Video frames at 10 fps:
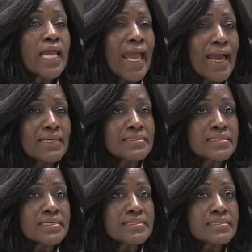
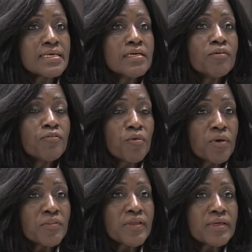access
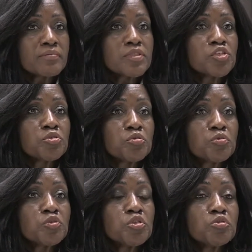for them
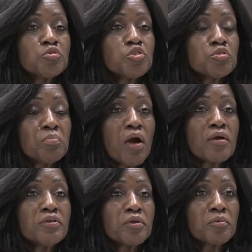to, to, to
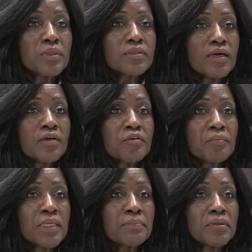partner with other
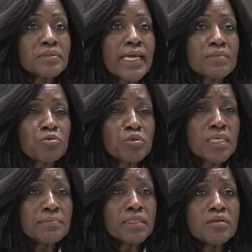people that will
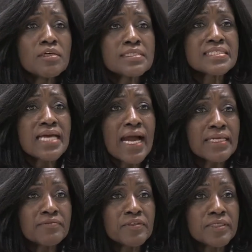come
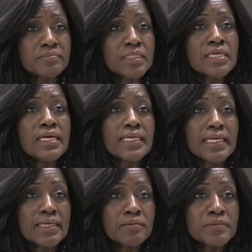alongside of them and
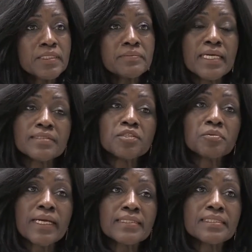help them and
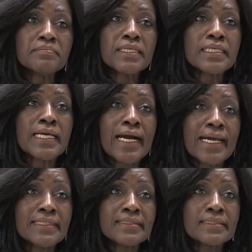direct them and
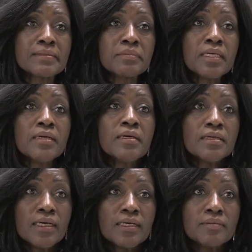guide them
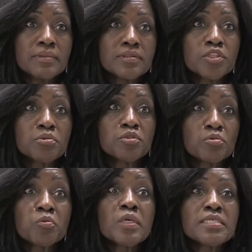uh, to the
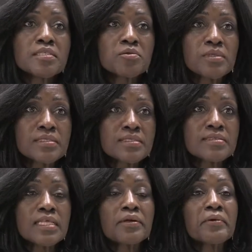
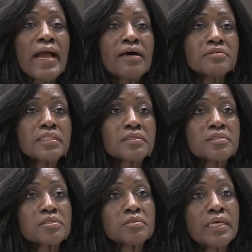resources that are out there
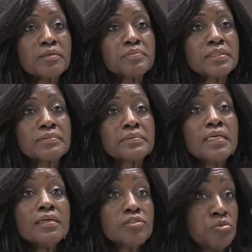to help them
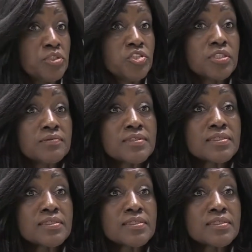to achieve